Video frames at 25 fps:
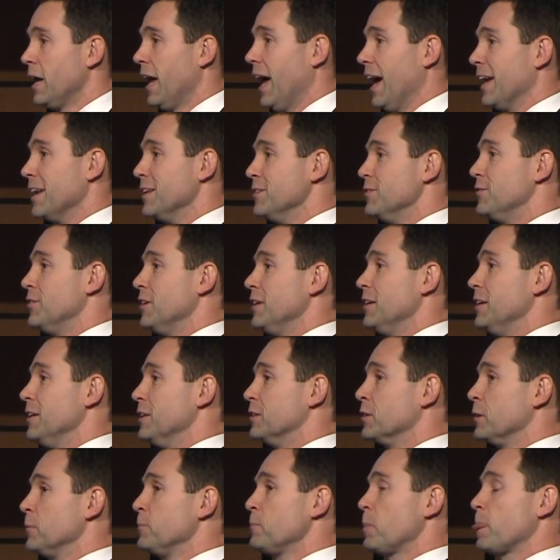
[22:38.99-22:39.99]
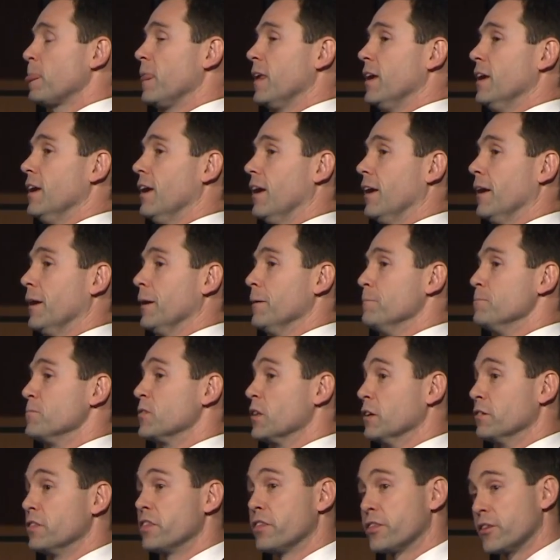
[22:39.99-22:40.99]
and indeed um,
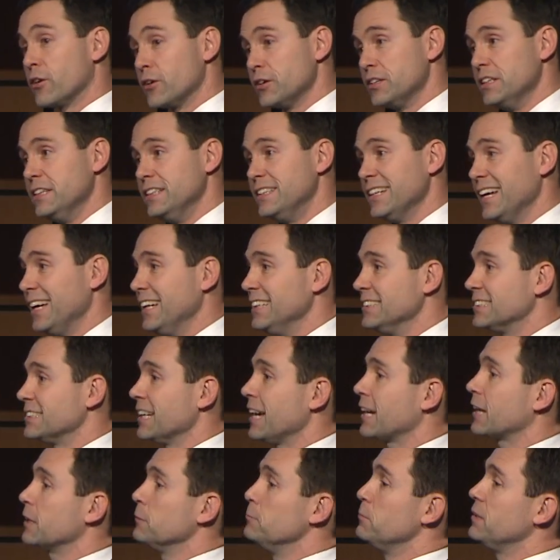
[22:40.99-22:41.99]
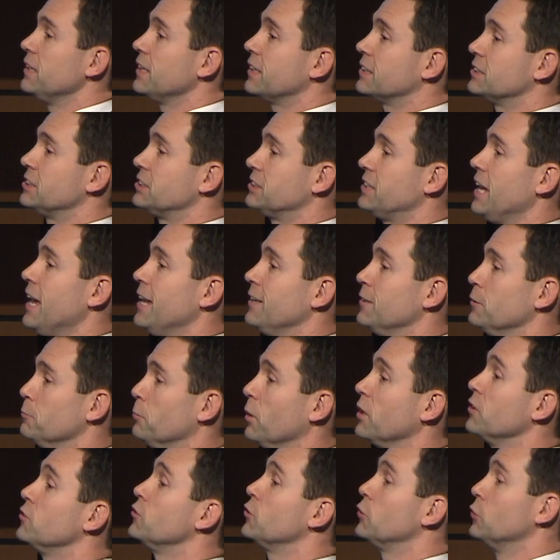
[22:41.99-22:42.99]
the 30 days, that can be extended
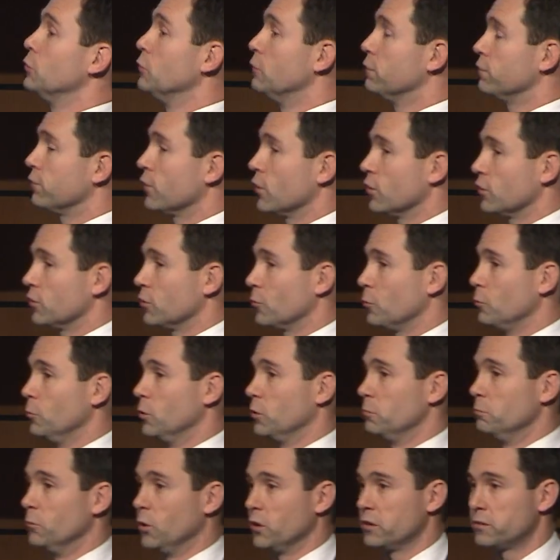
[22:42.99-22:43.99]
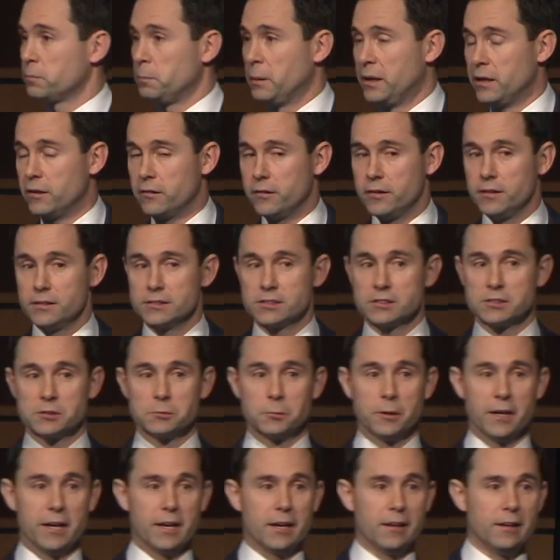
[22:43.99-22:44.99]
by two further one month periods as
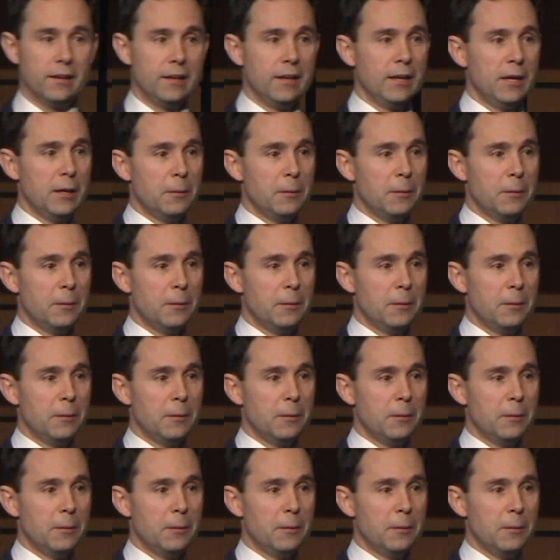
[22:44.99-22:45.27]
well